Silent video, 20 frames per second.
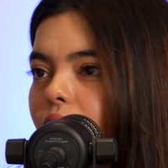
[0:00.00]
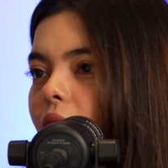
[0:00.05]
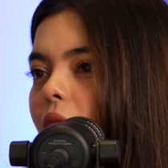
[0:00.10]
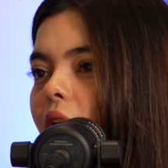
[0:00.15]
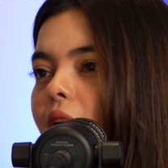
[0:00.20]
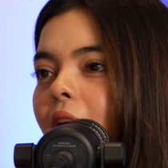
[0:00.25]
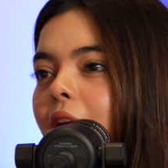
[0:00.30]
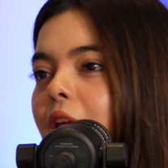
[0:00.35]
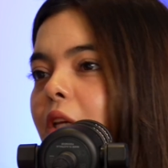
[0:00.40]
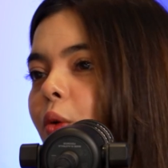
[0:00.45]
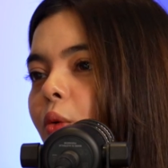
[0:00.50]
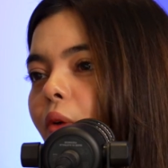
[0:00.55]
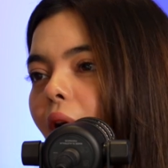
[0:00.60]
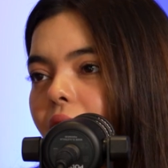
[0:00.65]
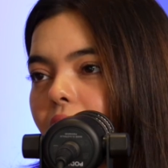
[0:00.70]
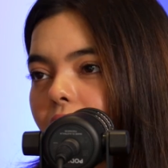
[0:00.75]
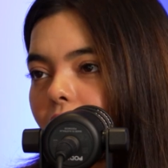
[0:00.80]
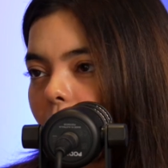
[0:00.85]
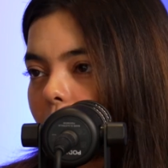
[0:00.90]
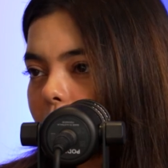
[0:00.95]
like you
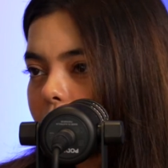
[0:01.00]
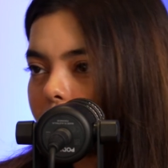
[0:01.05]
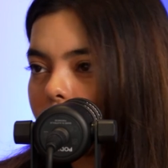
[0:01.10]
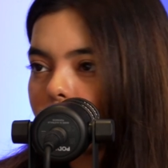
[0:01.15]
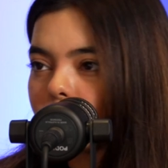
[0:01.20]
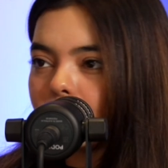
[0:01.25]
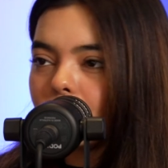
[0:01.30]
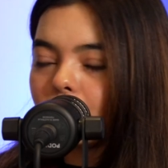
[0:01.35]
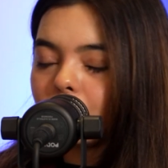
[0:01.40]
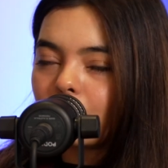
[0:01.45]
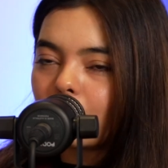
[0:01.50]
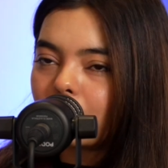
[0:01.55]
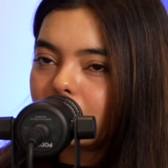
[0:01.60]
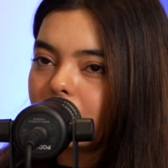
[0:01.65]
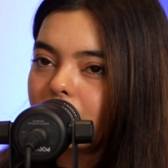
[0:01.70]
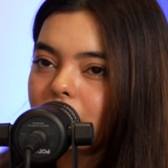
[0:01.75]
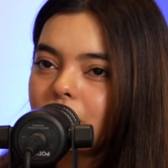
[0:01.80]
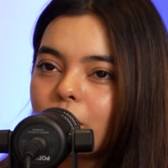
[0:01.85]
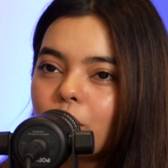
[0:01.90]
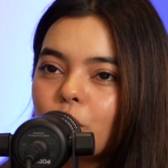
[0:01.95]
run a company, so you know
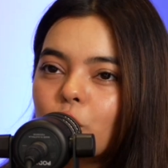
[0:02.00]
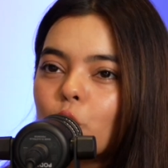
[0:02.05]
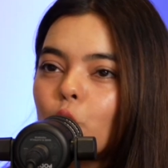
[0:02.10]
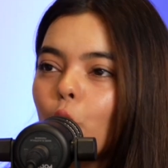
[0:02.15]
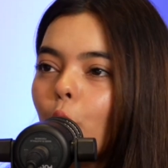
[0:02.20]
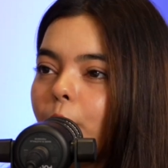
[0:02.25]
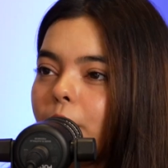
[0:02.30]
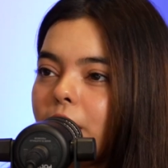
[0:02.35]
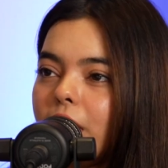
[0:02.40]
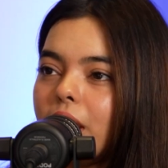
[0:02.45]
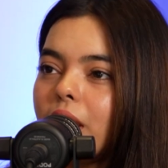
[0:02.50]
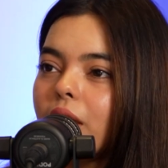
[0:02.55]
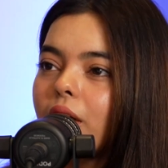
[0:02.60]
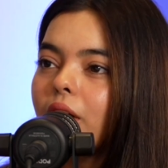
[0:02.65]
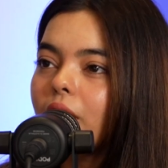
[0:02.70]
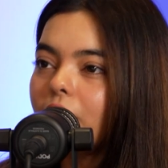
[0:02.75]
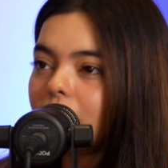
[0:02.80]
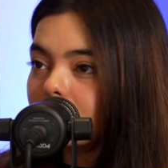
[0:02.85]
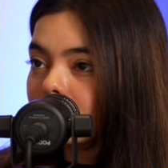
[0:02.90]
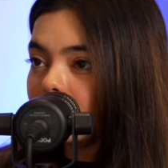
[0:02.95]
this. There's so many
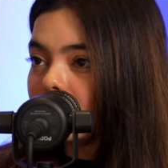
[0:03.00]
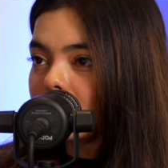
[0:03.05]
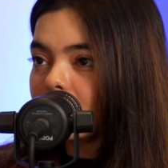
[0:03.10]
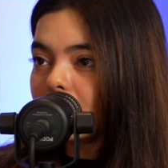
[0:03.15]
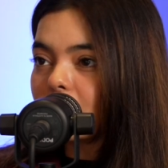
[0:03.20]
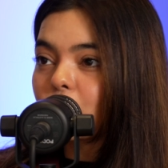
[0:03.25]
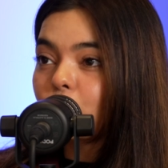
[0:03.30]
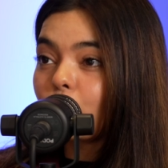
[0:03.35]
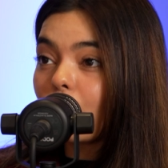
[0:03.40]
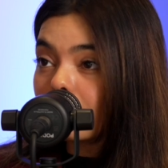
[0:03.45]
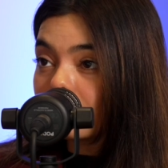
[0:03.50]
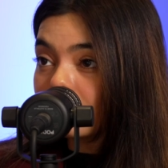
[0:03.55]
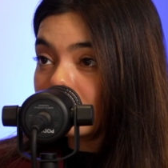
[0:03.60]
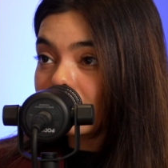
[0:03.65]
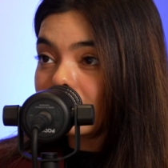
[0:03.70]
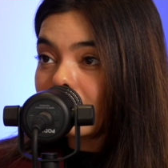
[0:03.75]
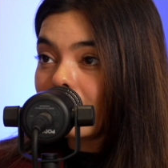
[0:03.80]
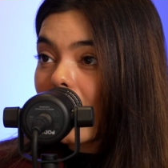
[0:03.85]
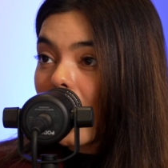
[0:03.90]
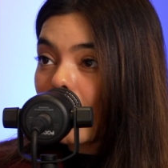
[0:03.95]
hurdles and
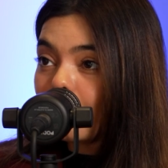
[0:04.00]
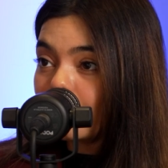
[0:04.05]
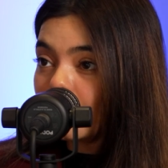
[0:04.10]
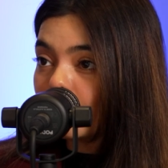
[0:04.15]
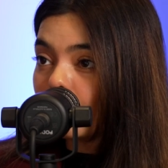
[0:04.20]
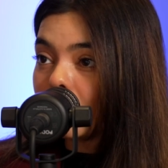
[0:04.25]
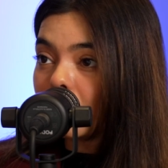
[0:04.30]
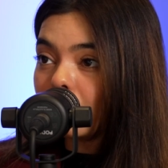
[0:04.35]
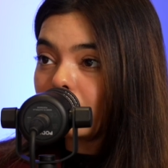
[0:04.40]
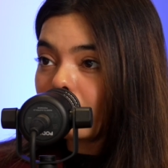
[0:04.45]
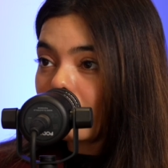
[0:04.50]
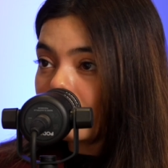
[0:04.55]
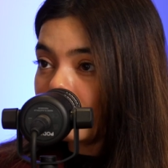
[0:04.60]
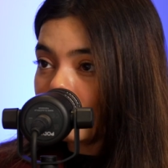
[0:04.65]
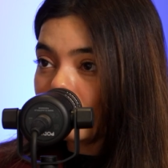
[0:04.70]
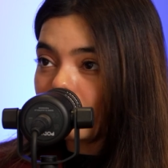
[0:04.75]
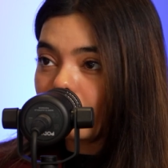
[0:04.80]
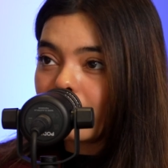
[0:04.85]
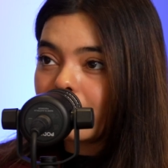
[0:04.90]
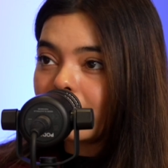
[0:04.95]
struggles that happen when you're
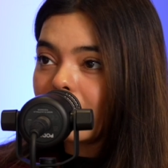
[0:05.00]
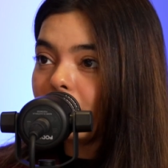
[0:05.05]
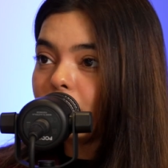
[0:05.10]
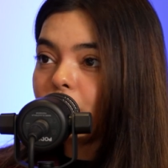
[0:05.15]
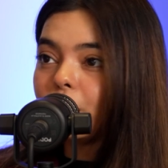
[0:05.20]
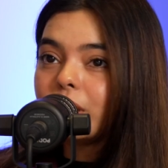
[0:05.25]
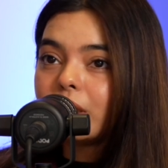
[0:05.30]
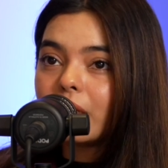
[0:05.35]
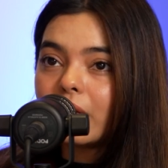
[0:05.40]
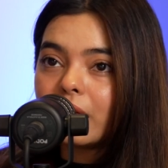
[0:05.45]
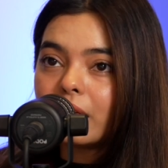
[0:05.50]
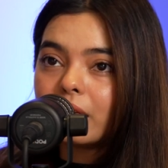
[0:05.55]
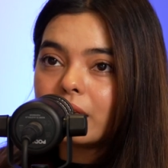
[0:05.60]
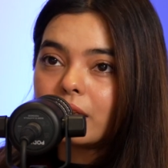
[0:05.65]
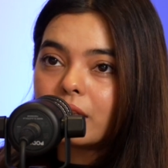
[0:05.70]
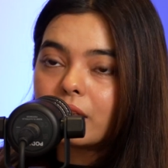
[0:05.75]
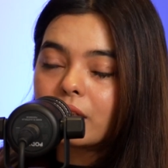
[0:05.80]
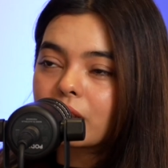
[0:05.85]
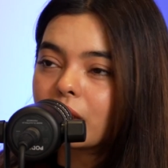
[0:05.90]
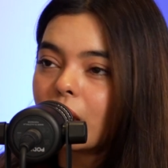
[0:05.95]
running, right? Every day
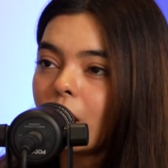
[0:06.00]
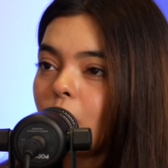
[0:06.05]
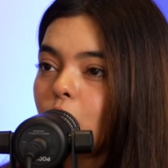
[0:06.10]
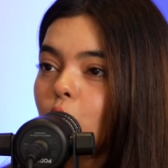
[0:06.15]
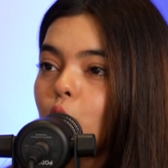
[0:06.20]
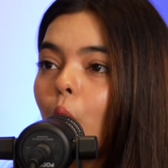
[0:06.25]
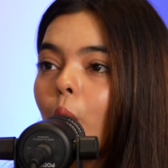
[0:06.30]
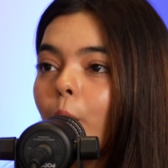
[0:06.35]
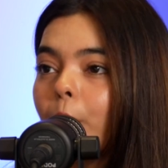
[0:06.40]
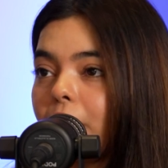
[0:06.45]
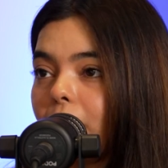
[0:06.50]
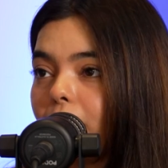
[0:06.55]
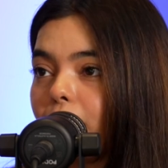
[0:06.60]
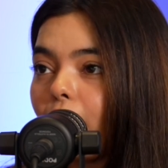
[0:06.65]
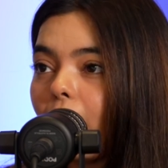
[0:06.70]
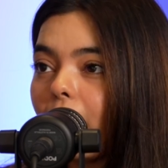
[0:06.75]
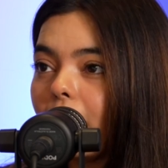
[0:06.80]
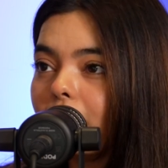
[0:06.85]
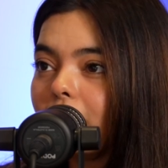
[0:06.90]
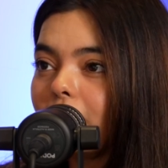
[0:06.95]
is solving a
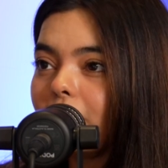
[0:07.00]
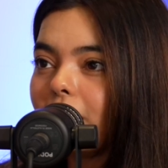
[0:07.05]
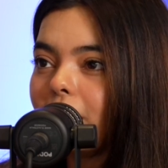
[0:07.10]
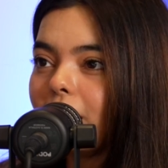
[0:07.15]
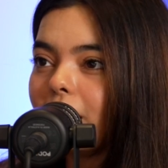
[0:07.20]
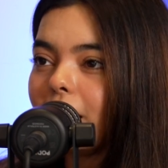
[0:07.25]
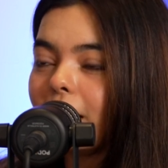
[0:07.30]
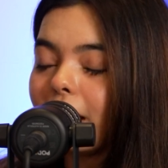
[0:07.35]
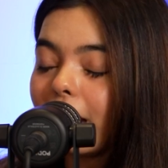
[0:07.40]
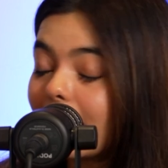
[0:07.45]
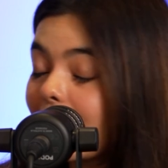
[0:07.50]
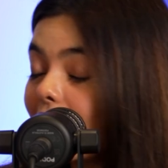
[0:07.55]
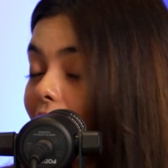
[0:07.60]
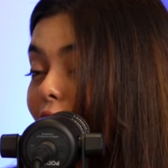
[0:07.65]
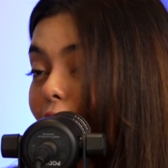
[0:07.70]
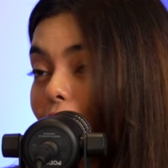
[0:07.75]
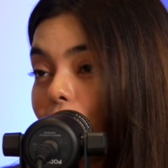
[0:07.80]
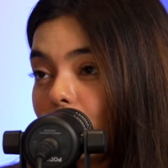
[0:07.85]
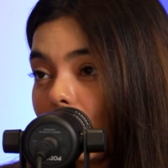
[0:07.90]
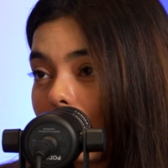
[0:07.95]
fire. And I
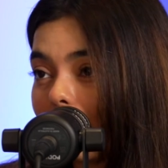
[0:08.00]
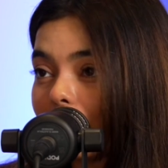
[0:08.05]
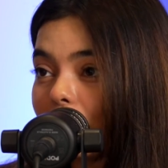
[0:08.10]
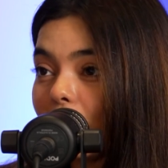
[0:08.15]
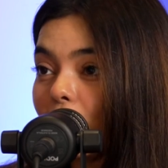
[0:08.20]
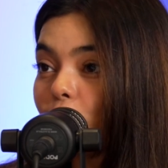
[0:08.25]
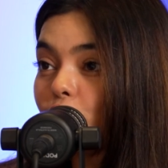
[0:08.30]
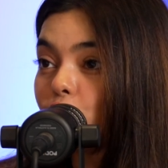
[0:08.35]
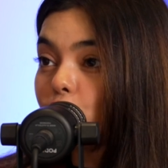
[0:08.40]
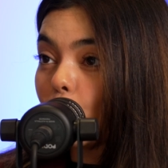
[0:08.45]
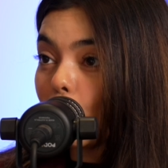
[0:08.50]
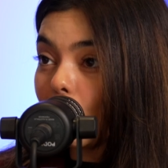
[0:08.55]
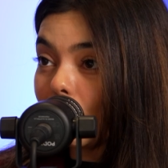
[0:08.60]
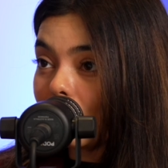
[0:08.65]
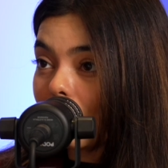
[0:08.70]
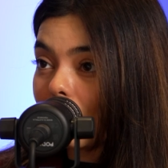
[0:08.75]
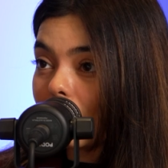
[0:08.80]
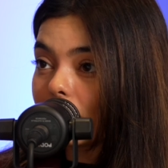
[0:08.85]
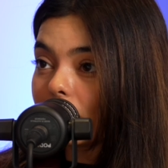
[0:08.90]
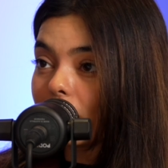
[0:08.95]
love that and I enjoy
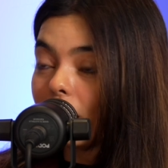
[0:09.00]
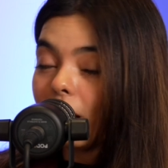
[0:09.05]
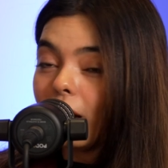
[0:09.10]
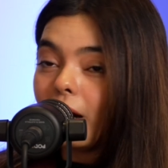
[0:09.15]
that.